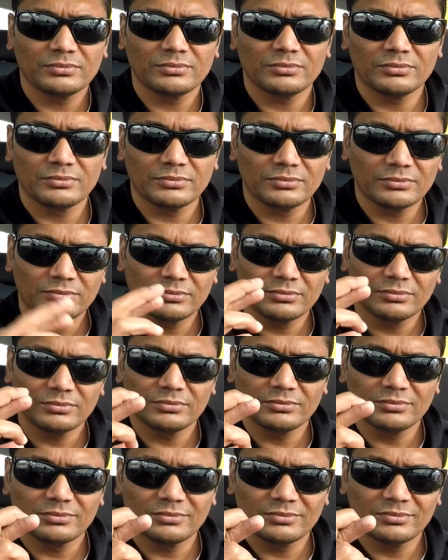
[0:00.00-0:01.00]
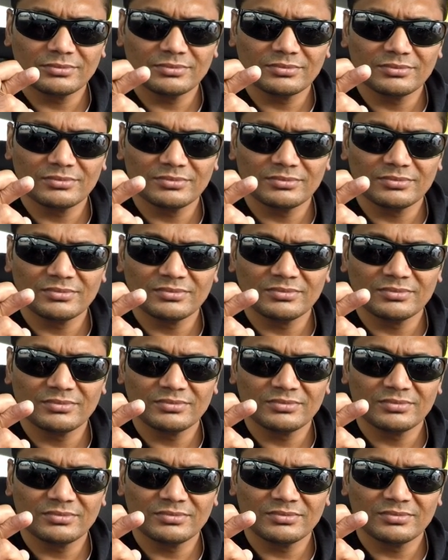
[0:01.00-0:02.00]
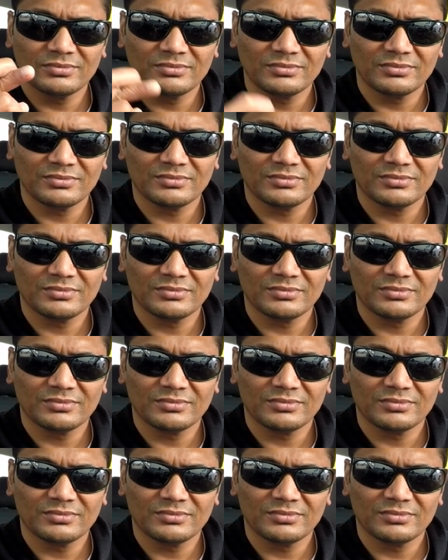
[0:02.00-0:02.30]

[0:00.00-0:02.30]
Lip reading: (silence)